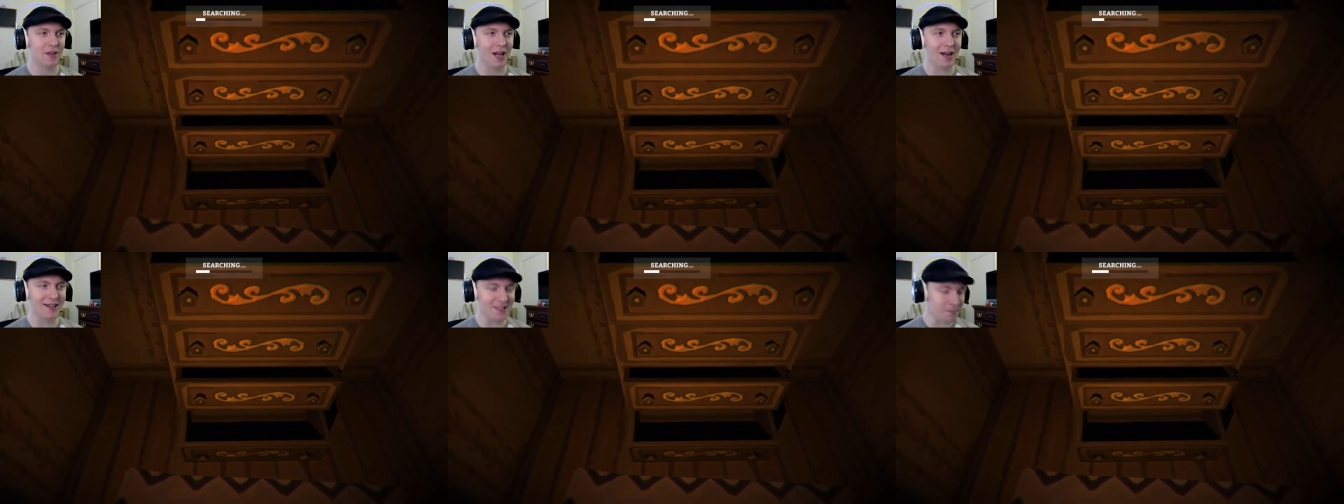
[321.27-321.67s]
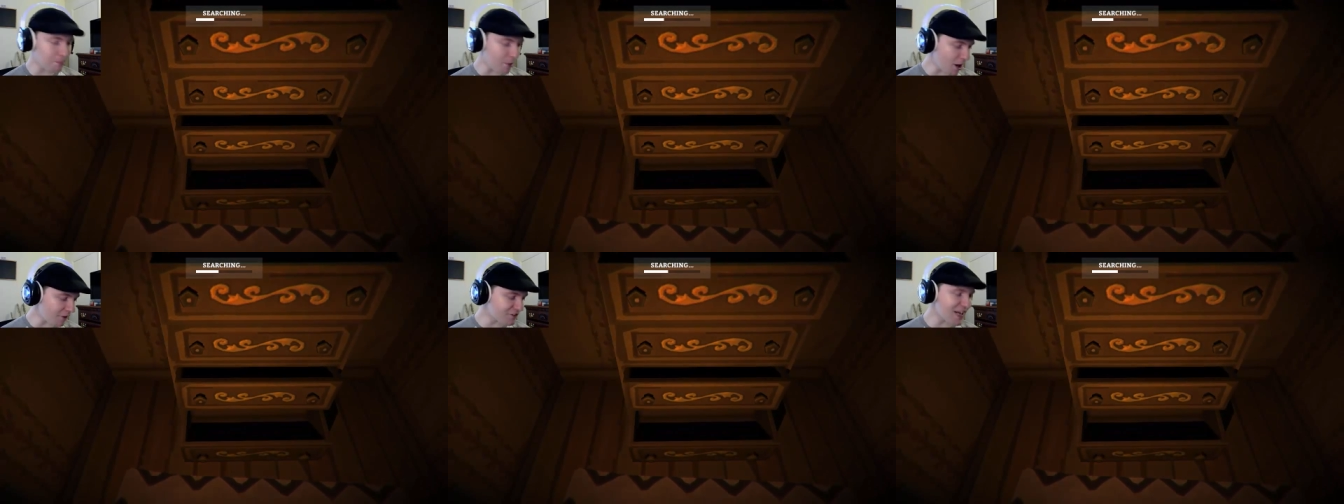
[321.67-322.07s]
I need some
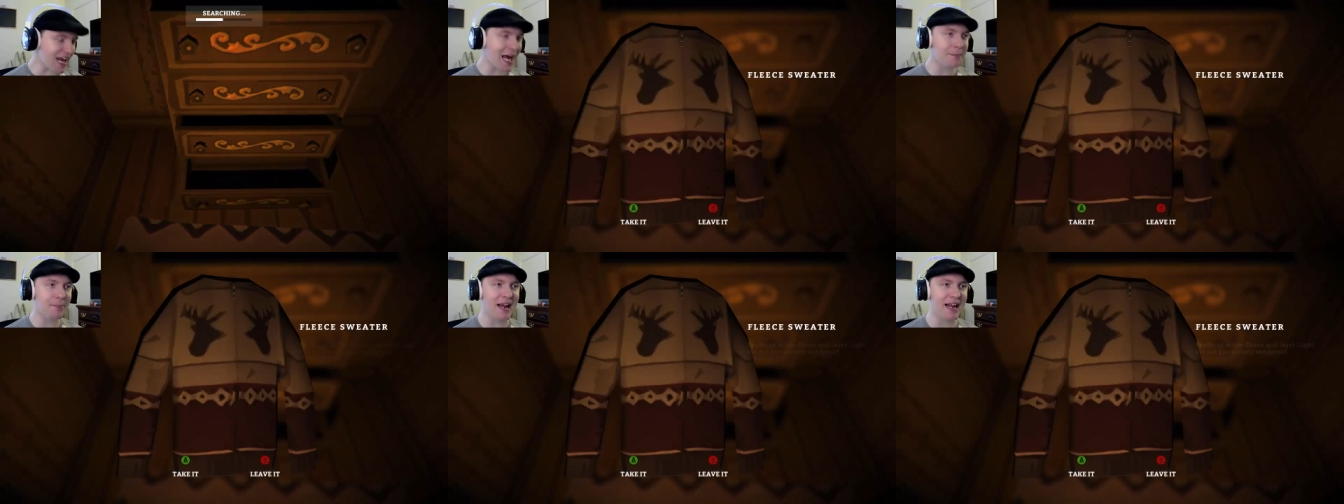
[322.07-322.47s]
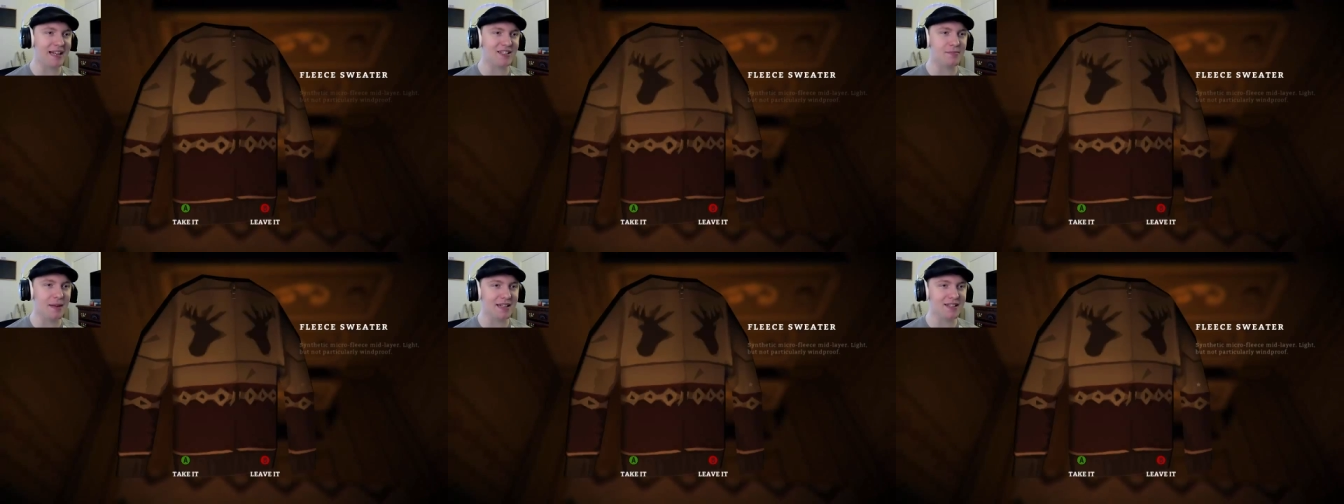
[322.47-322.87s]
Puff Dad
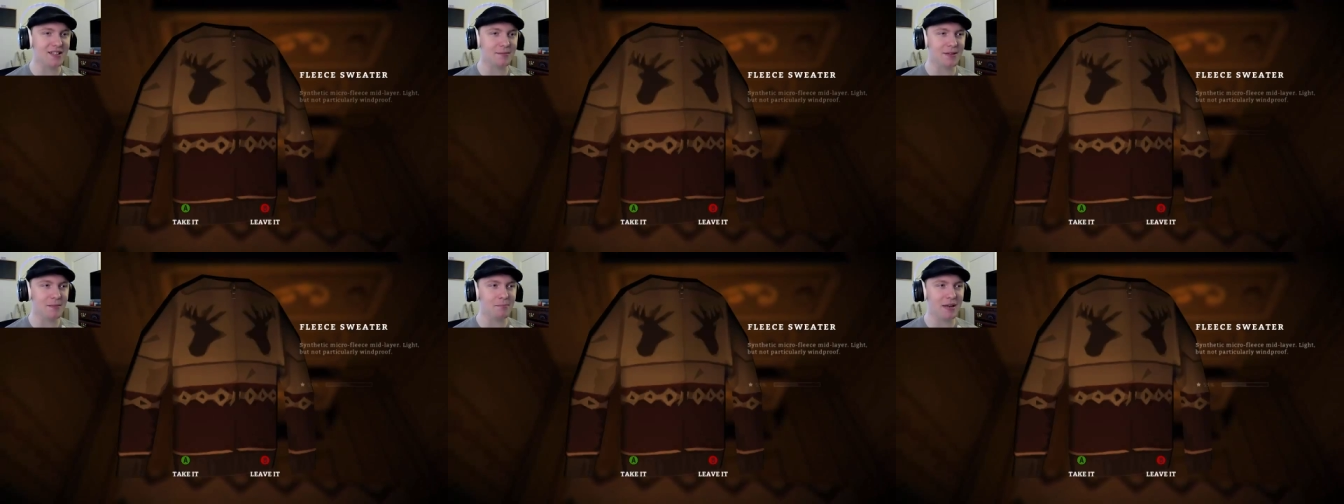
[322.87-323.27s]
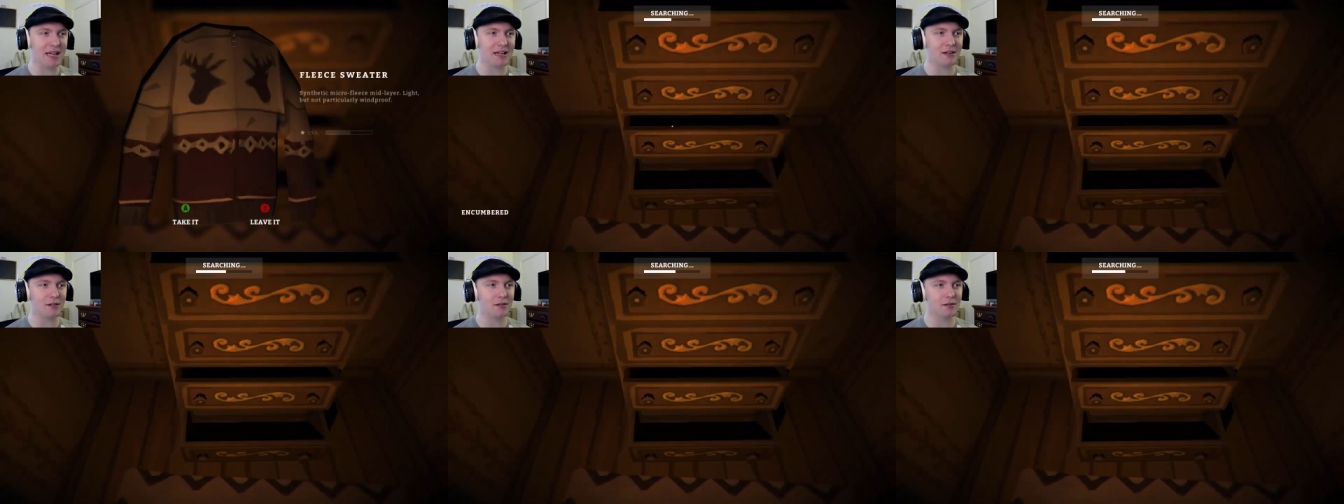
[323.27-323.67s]
pants, man. Something
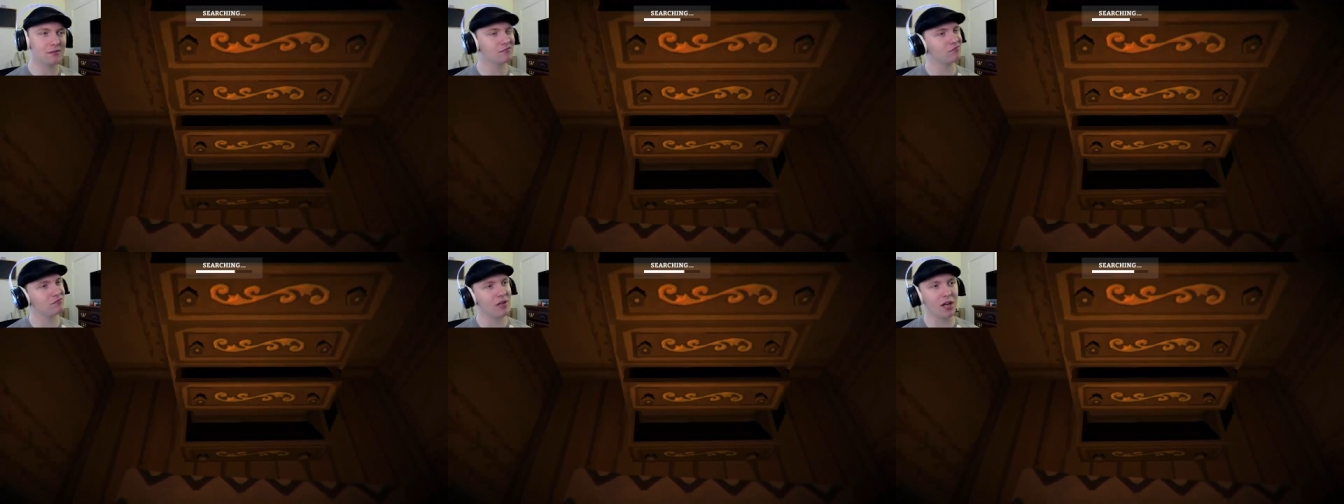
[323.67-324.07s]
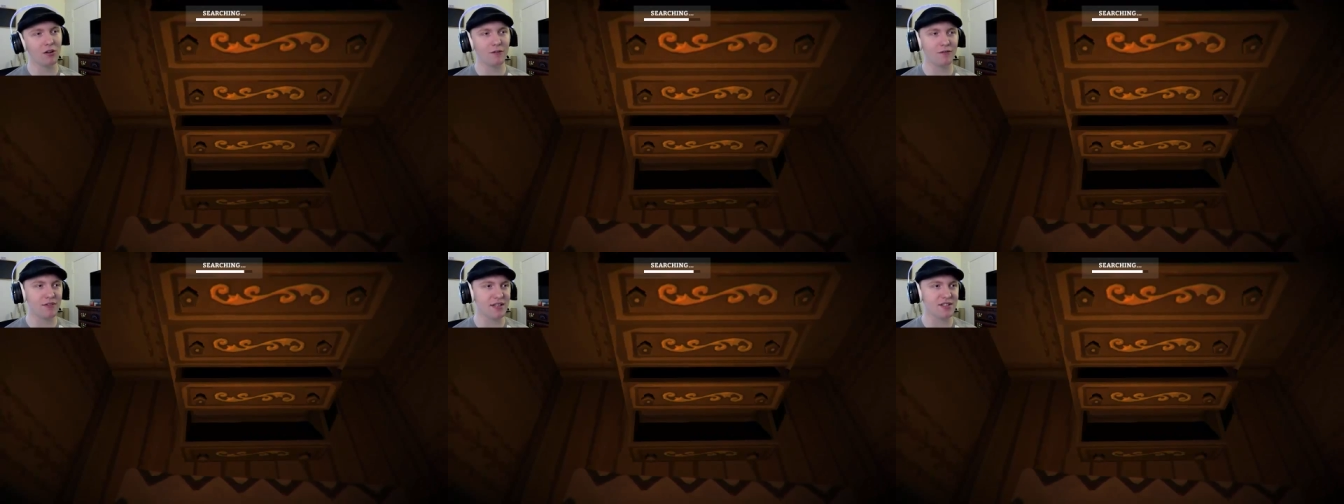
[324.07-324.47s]
big.
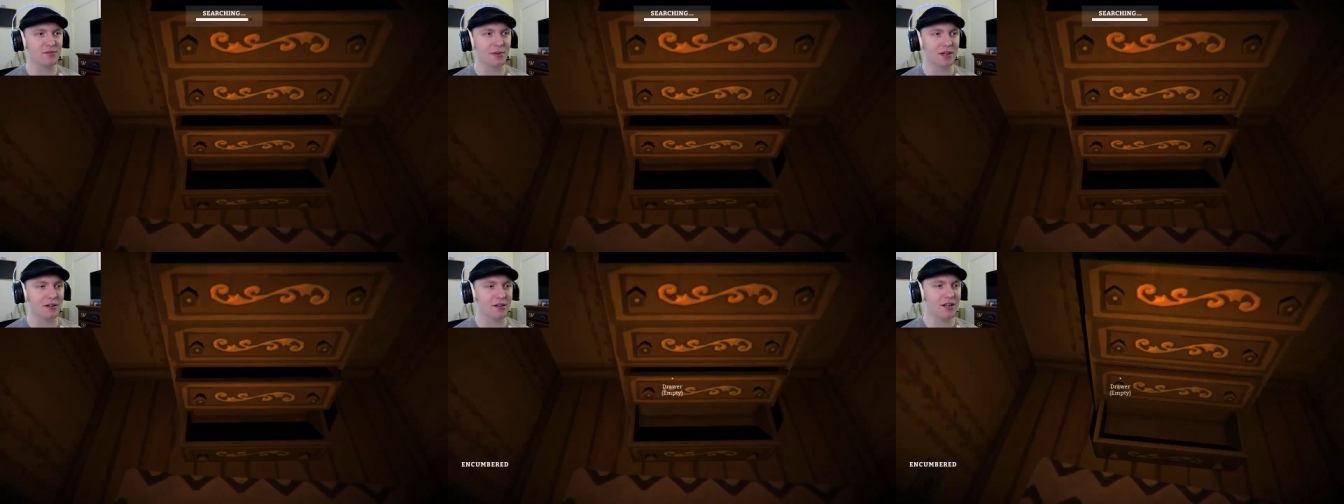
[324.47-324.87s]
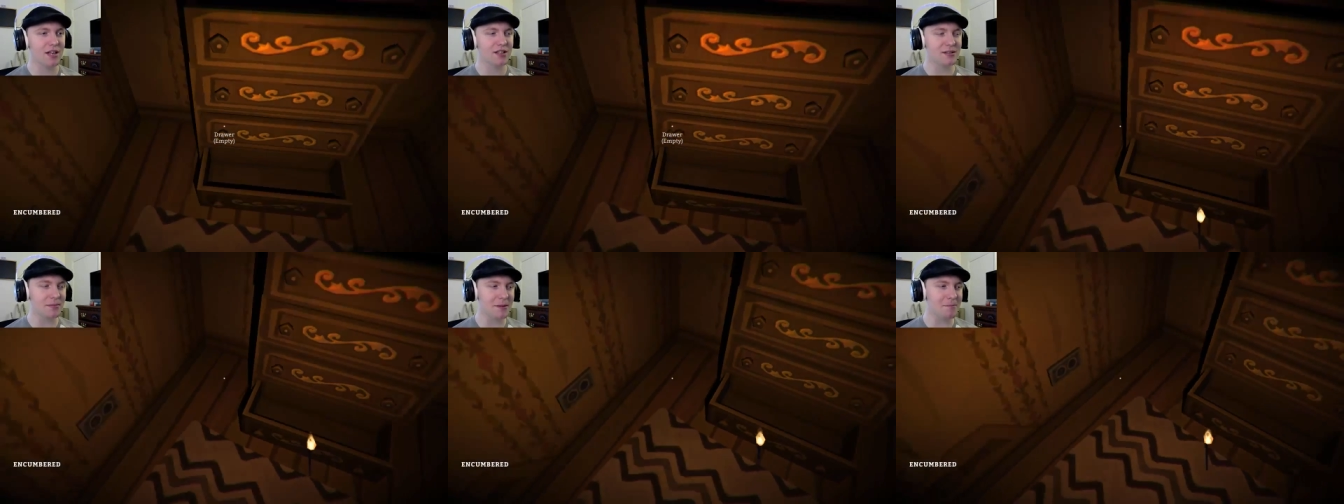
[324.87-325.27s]
No, fleece sweater.
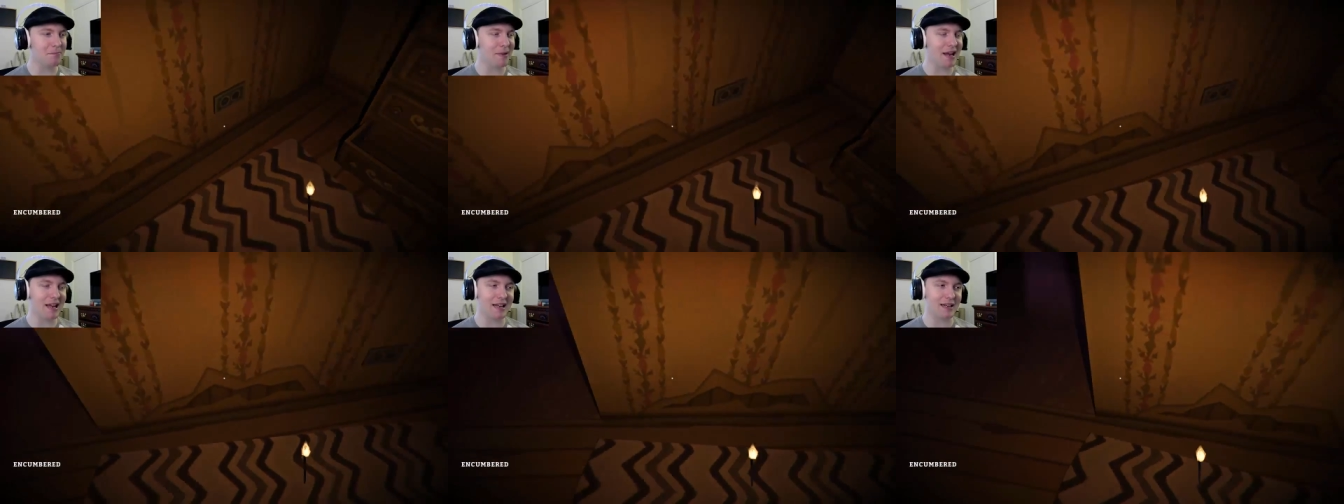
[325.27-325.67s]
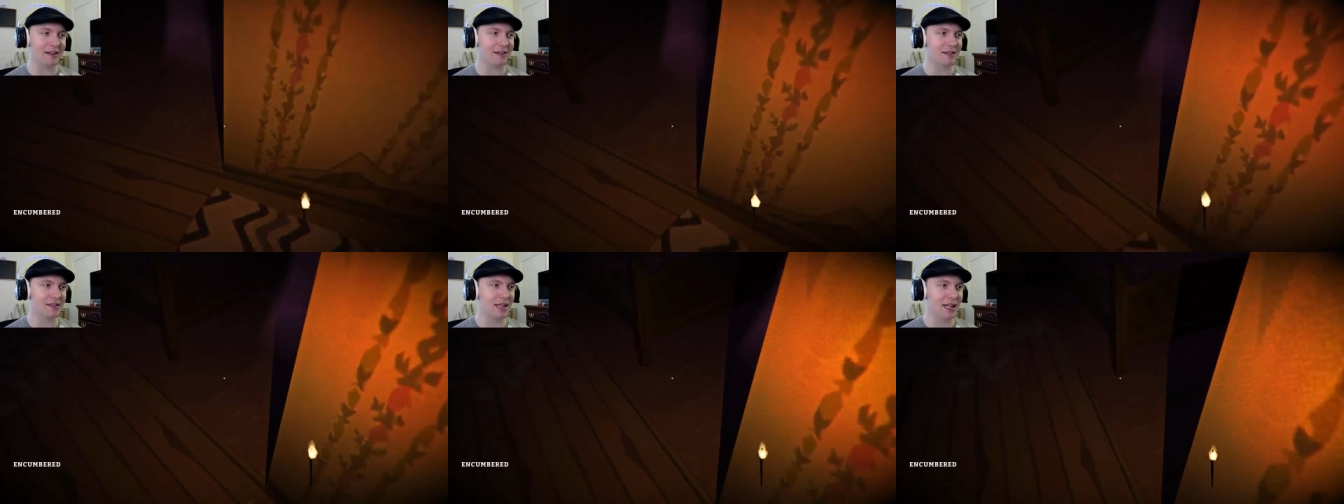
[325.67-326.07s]
Something big
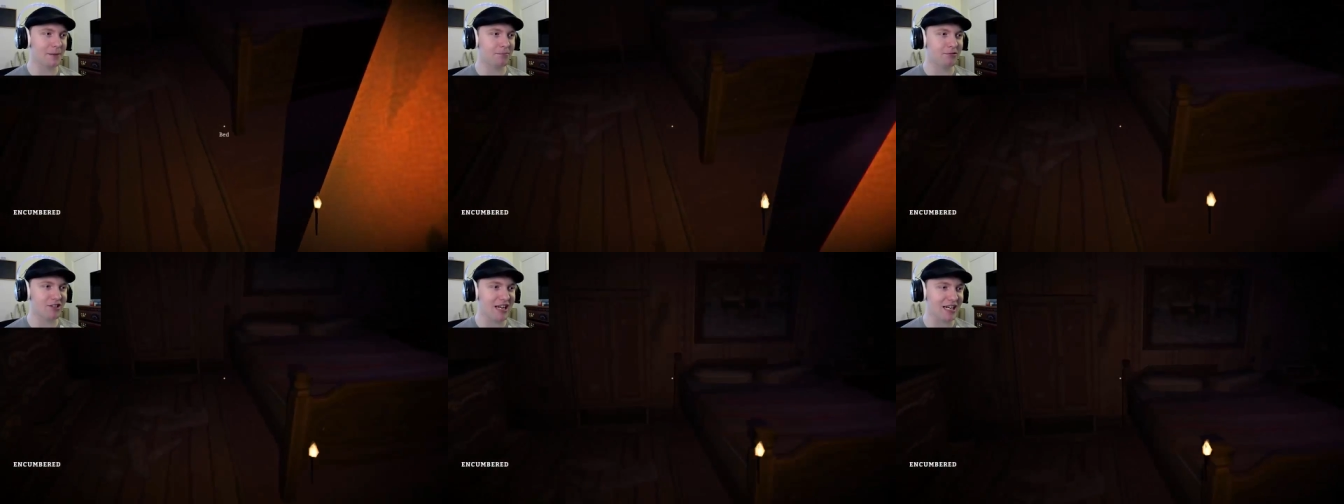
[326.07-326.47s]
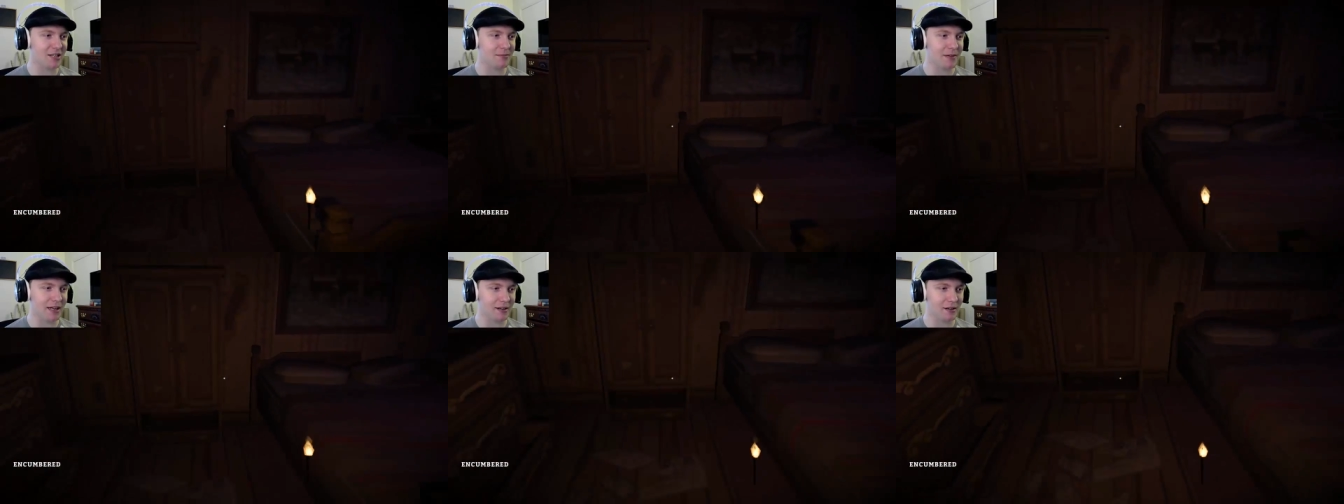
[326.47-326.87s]
to, like,
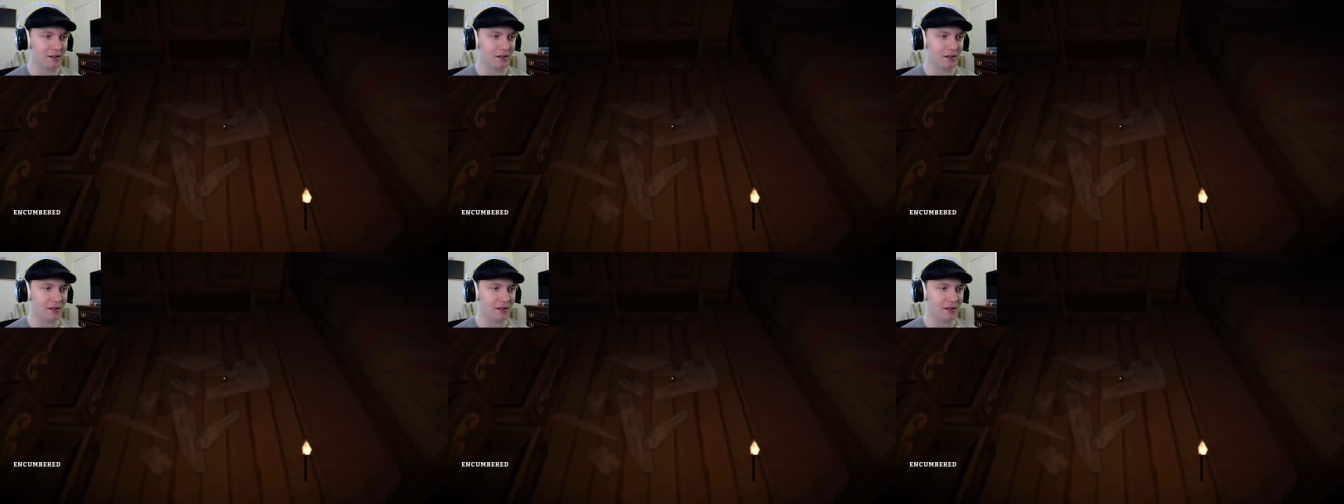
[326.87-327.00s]
protect me.